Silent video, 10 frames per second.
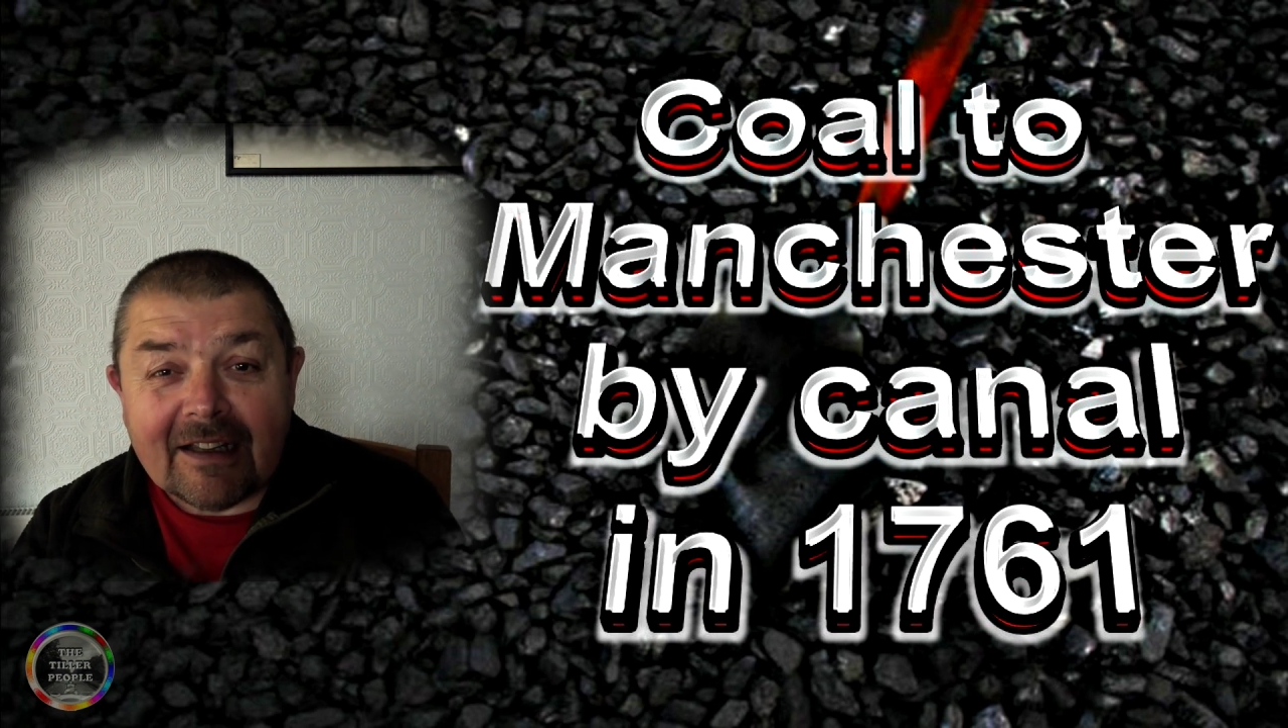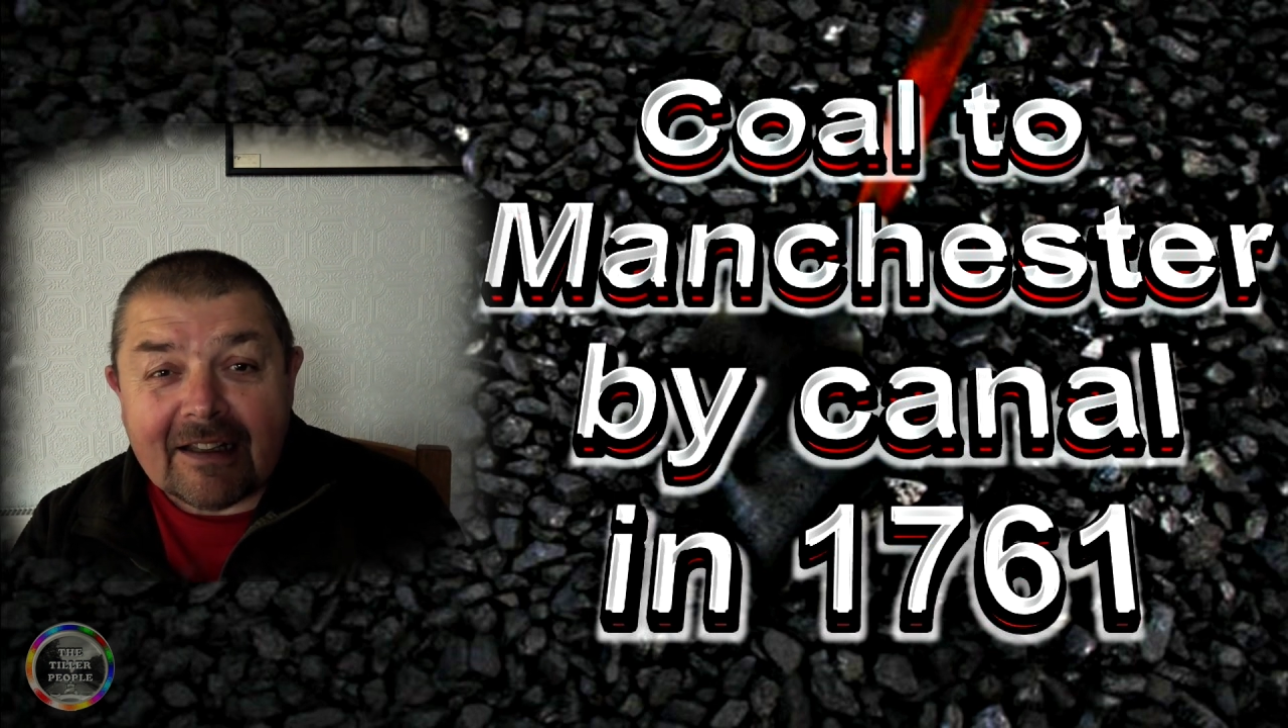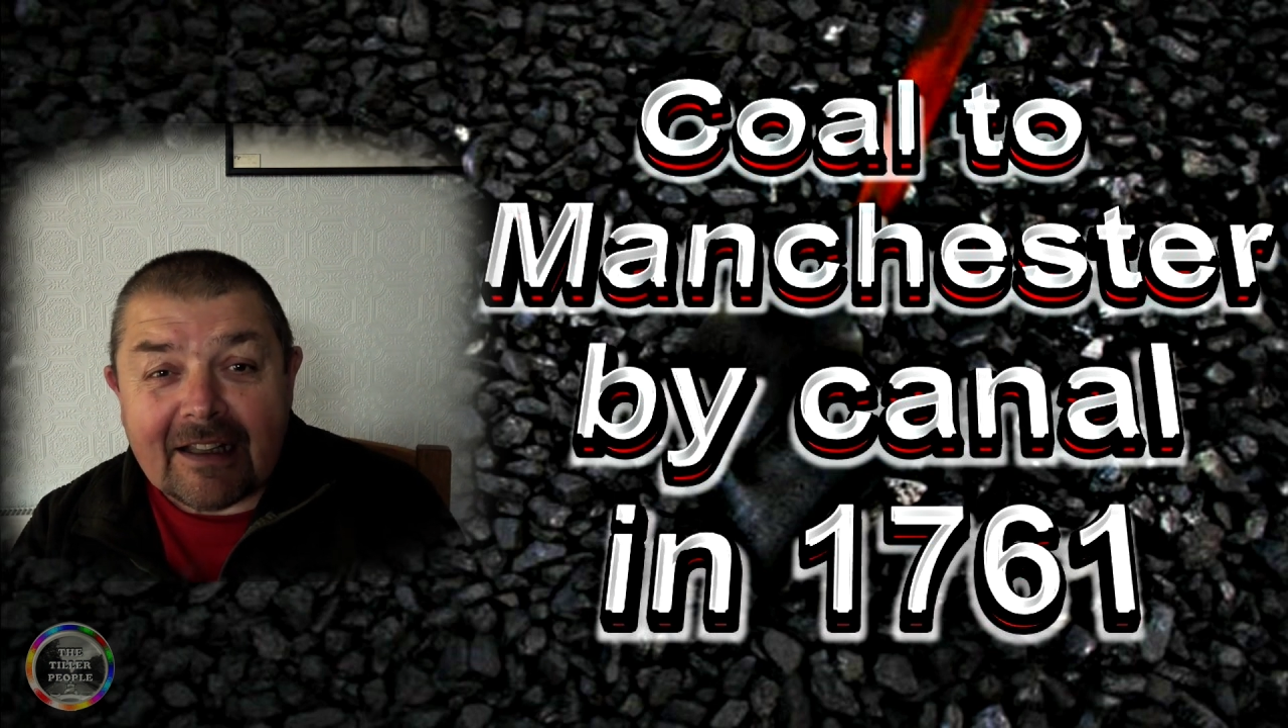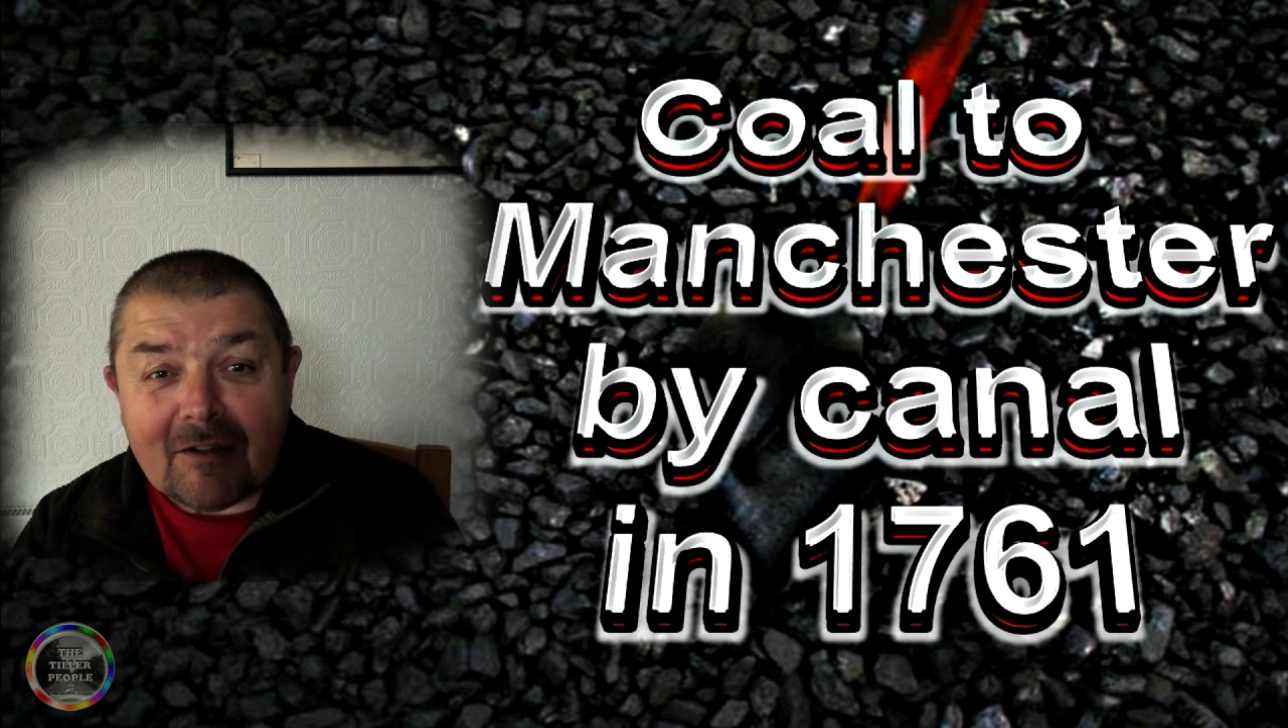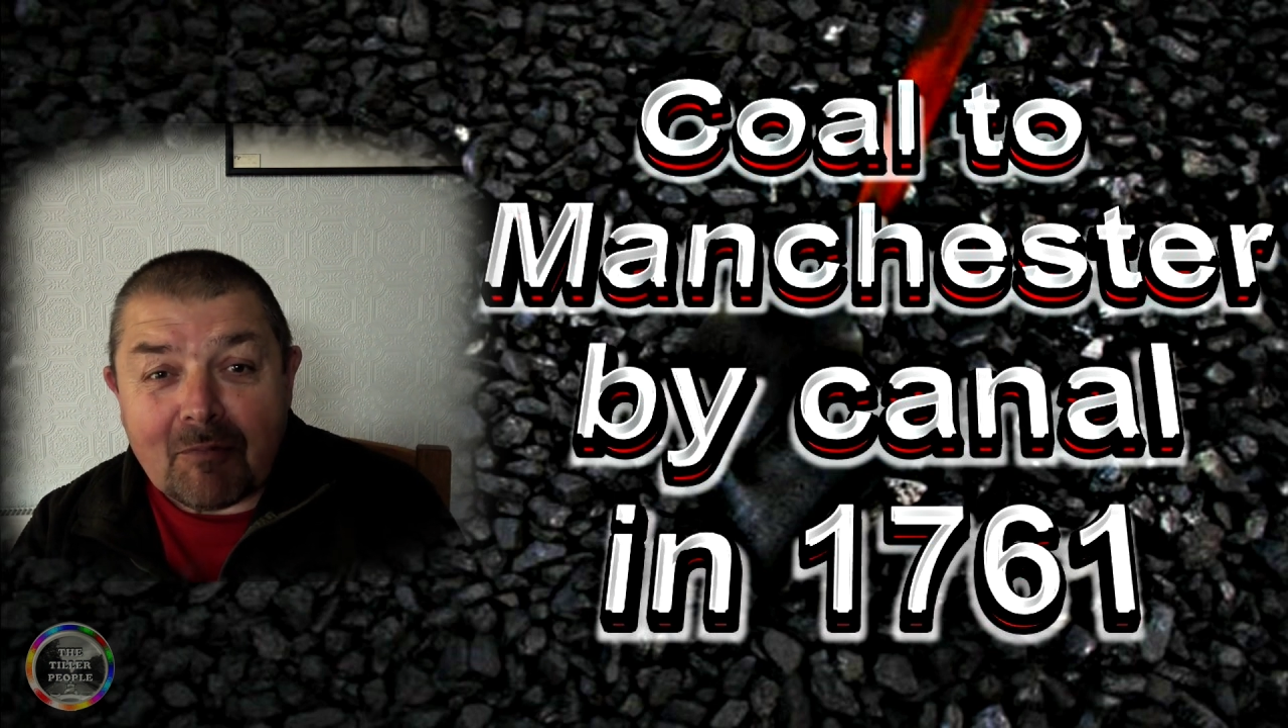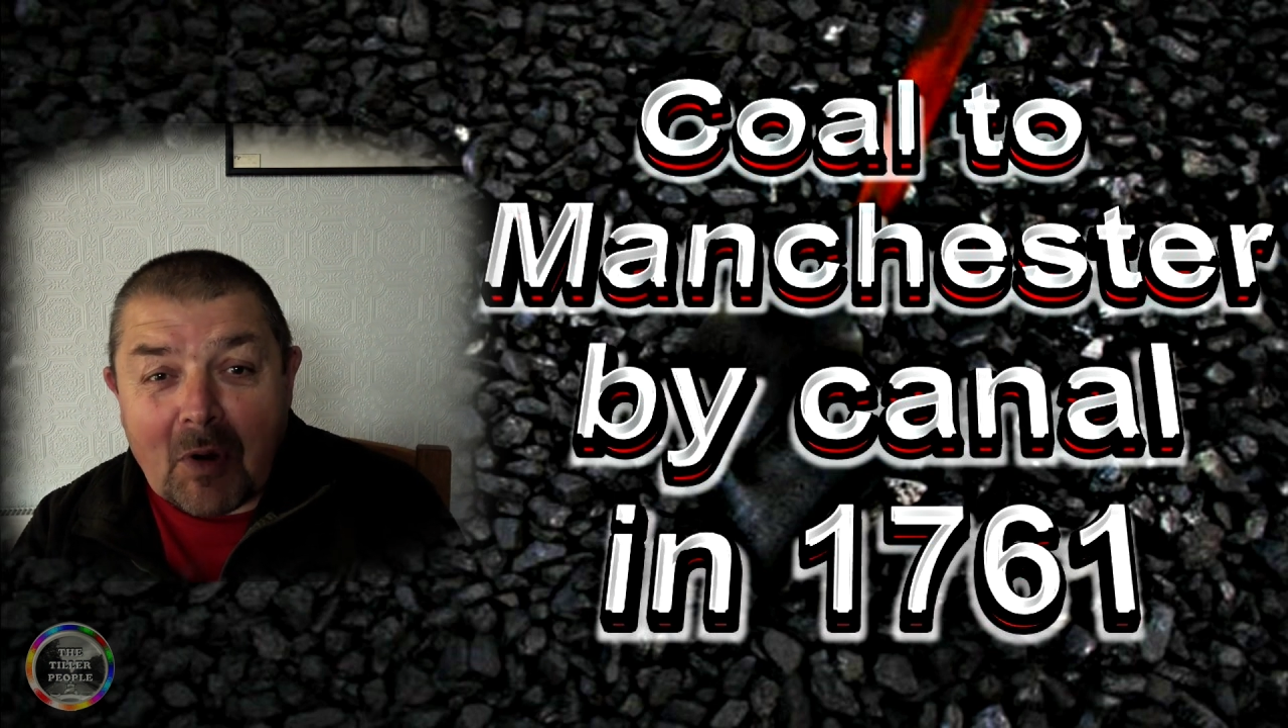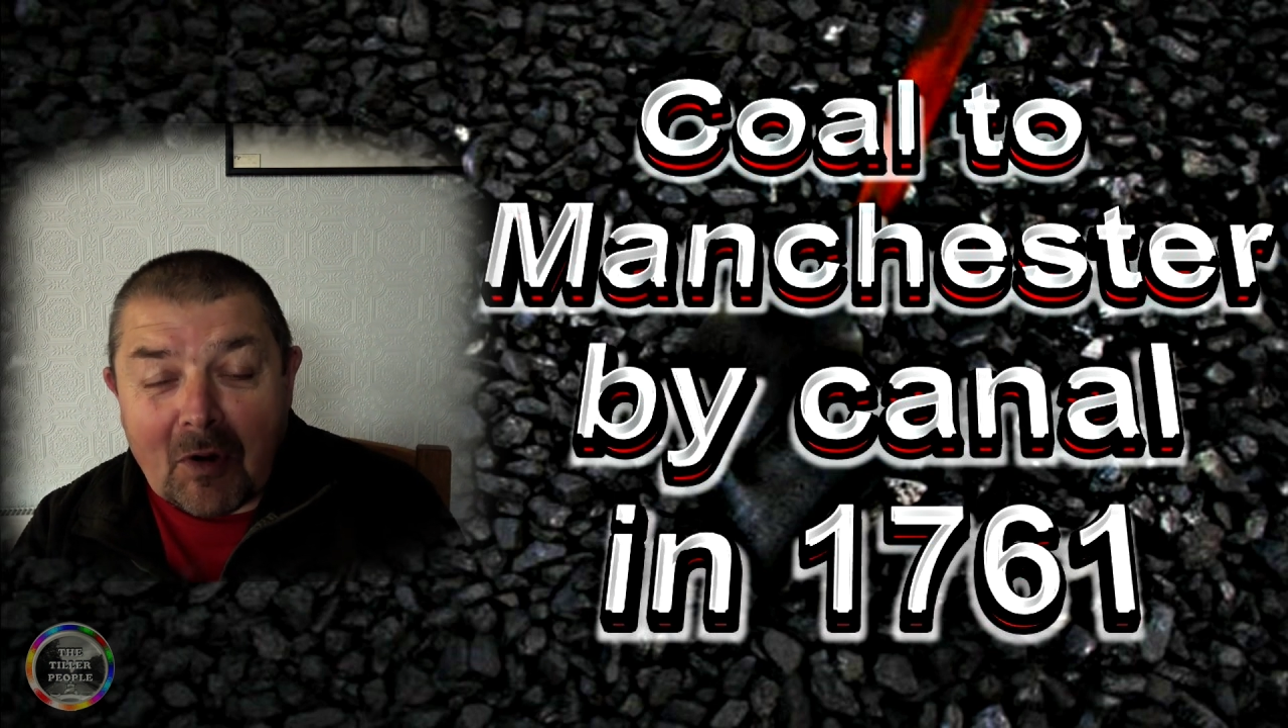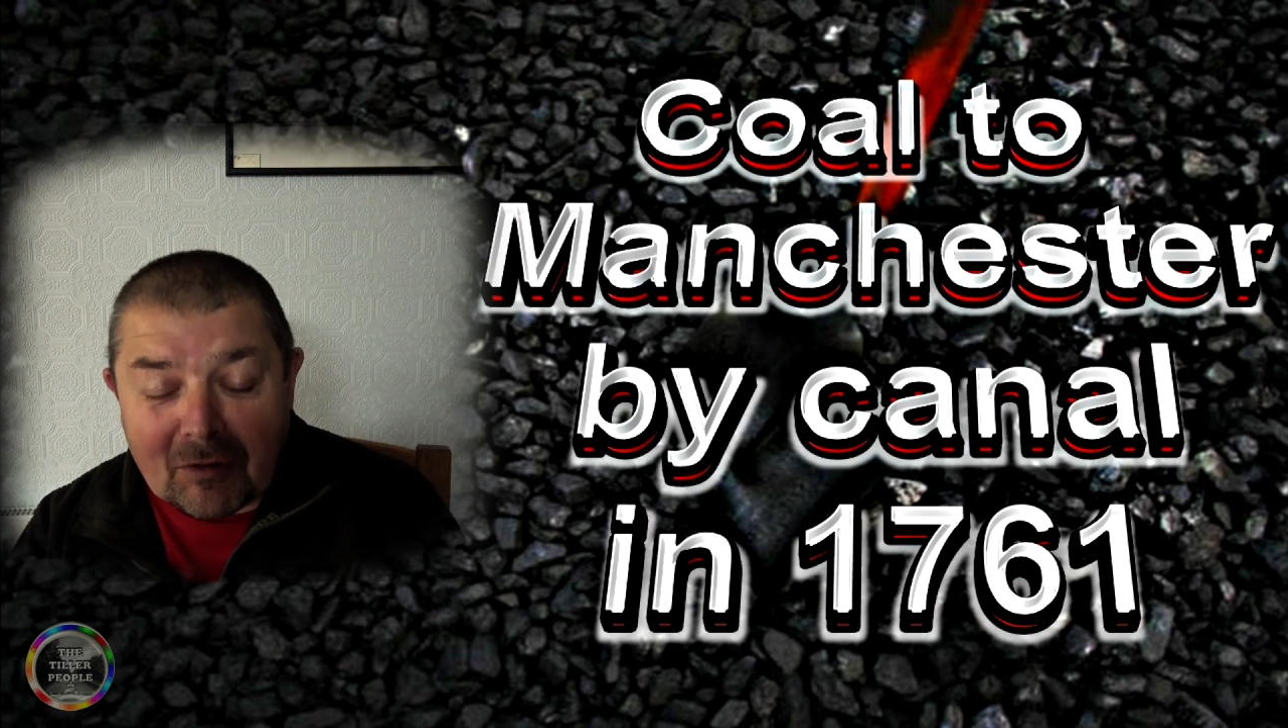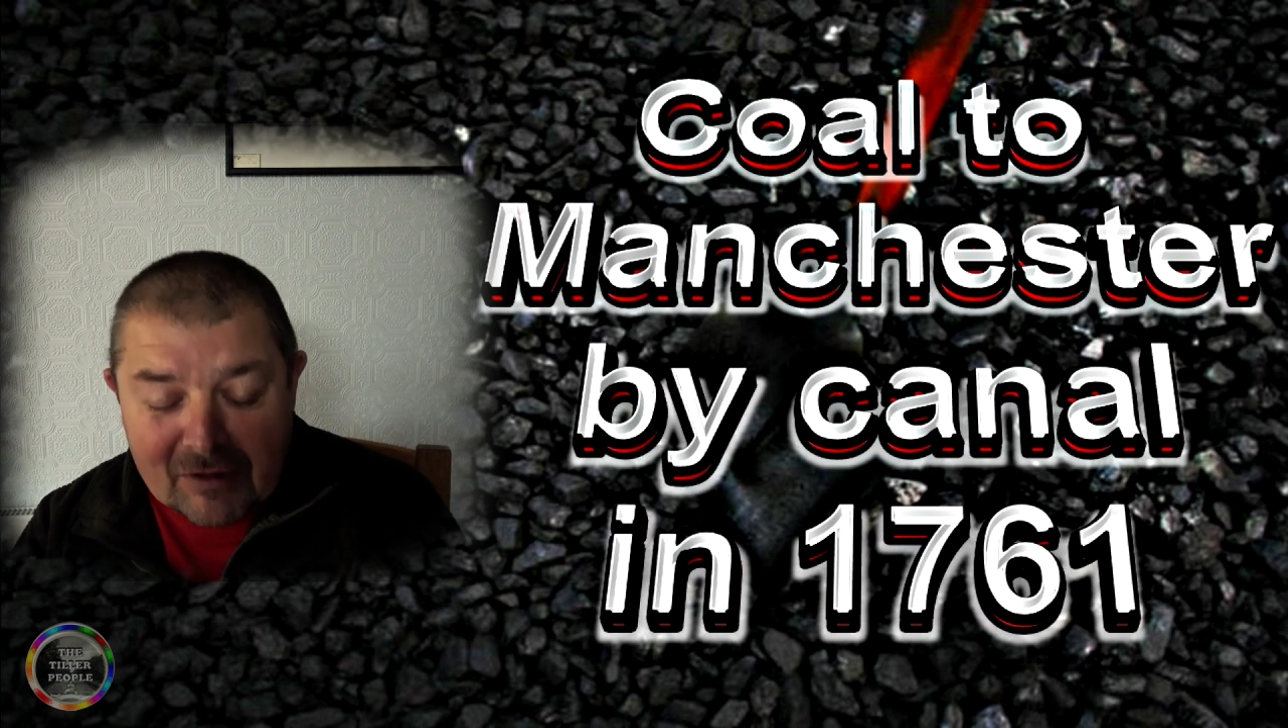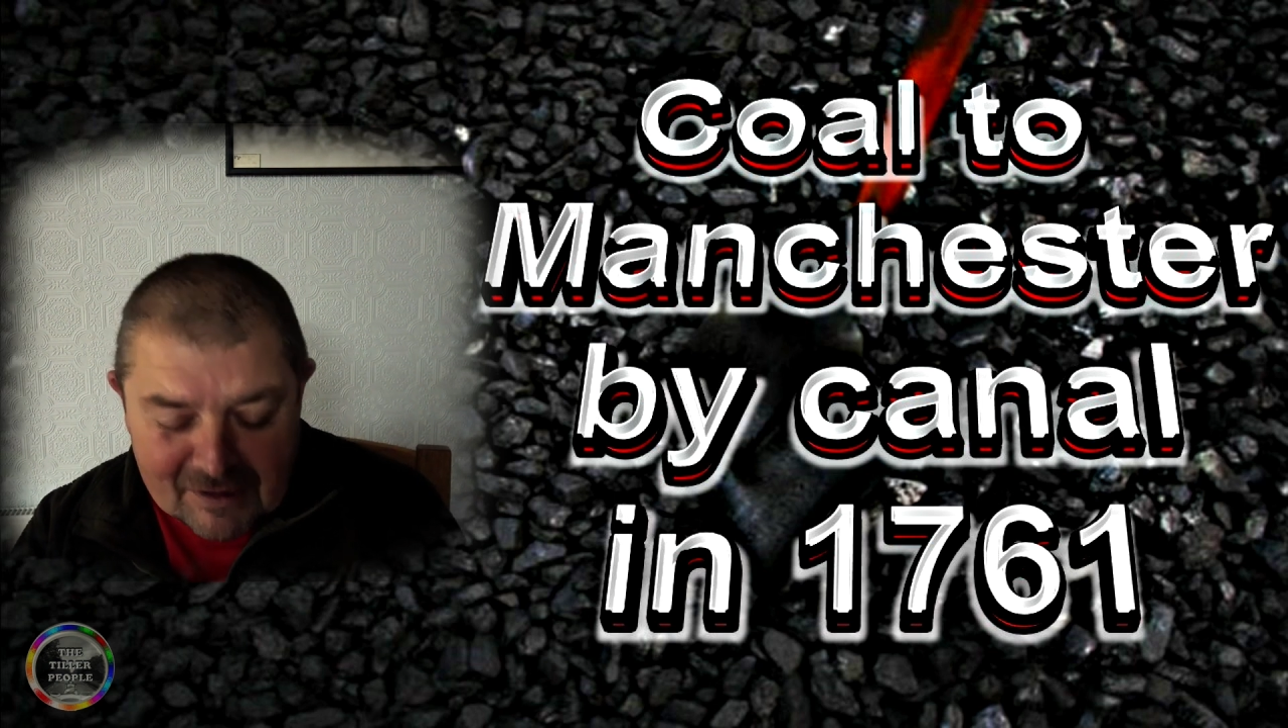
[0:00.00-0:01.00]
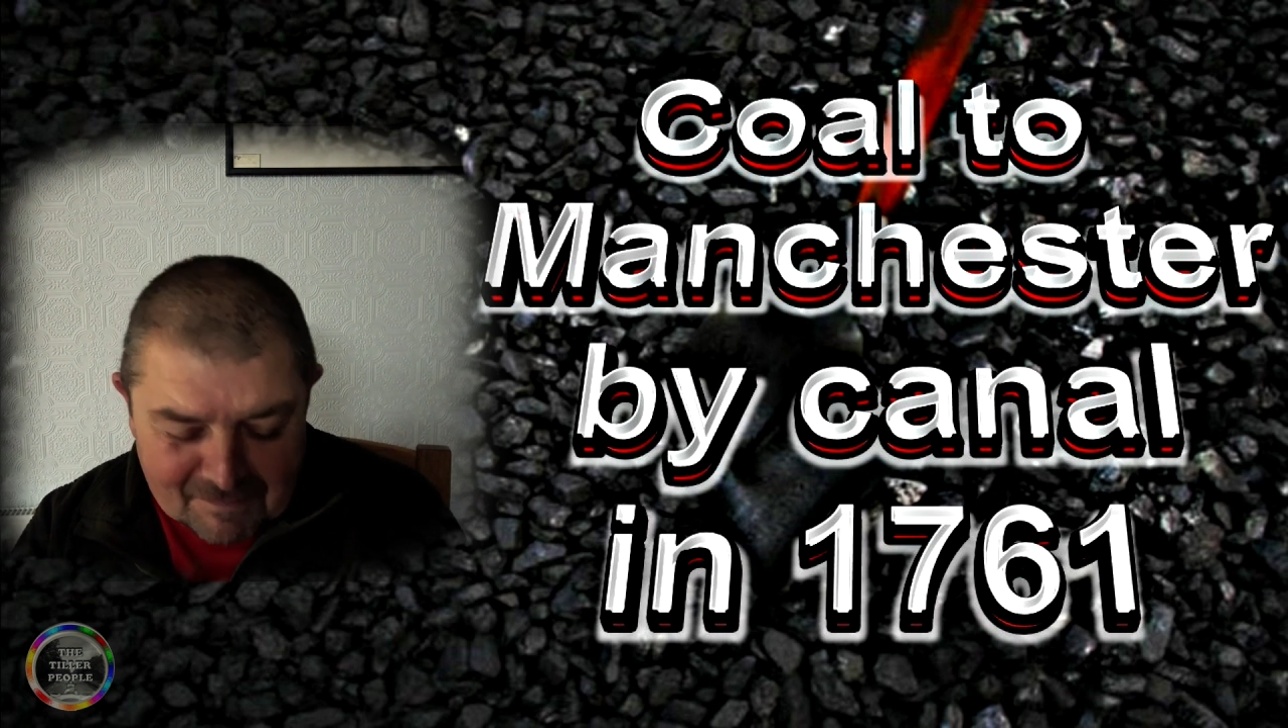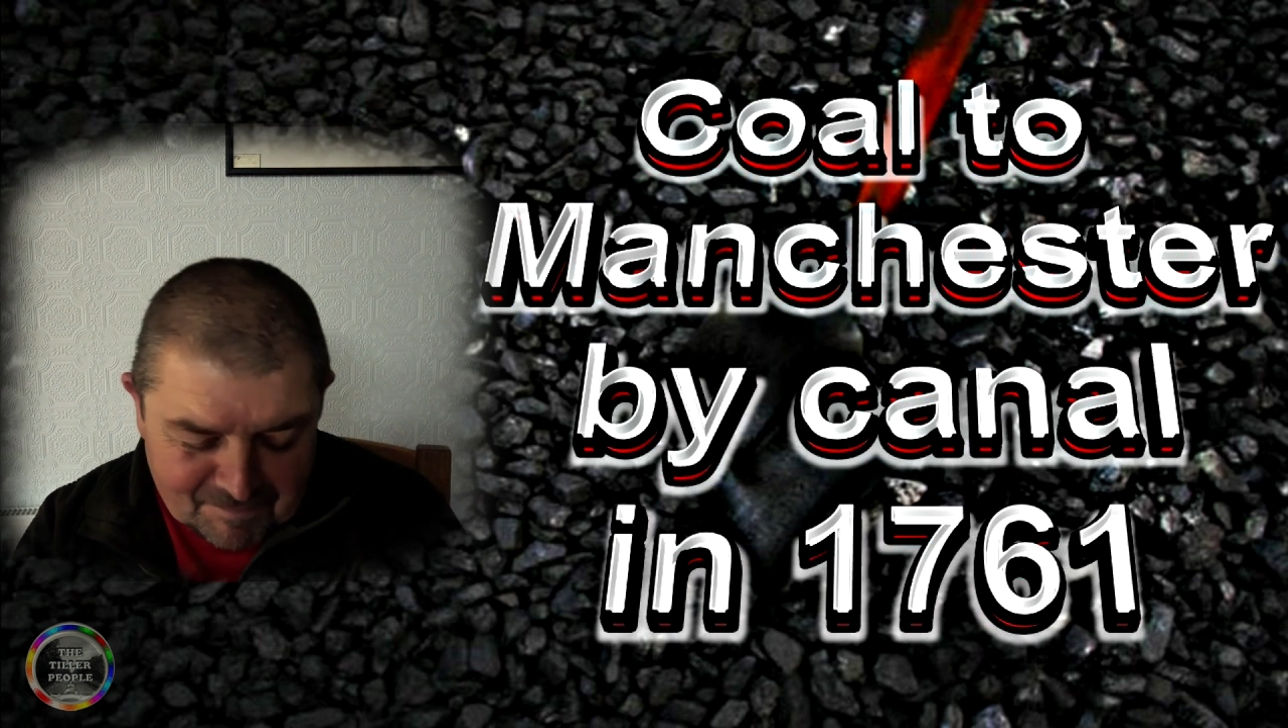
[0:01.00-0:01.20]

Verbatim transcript: these boats.